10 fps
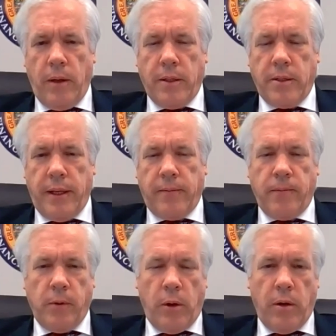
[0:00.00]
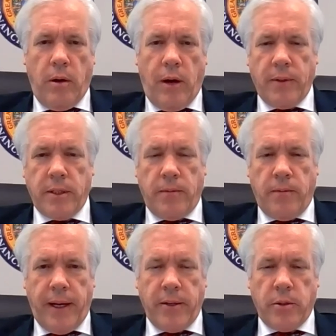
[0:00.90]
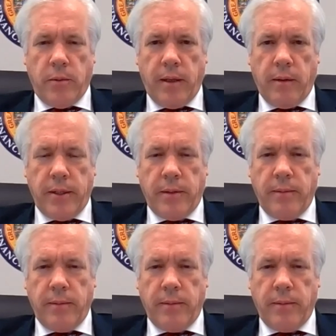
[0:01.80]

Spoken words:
it's like Florida Office of Financial Regulation.